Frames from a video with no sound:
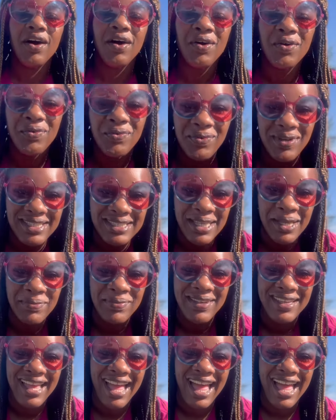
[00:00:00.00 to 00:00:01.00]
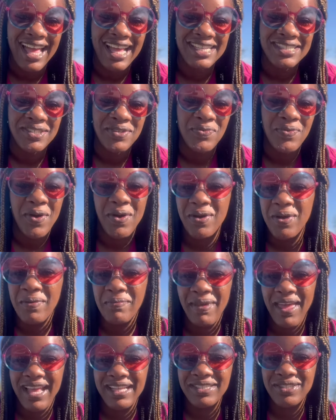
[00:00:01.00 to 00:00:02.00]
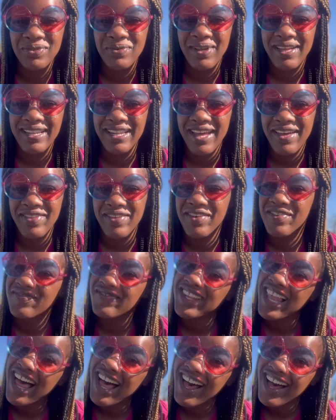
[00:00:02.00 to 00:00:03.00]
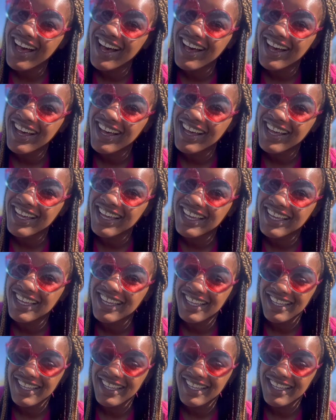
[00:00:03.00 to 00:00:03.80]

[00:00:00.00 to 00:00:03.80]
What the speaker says: What's up, you guys, and welcome back to another vlog.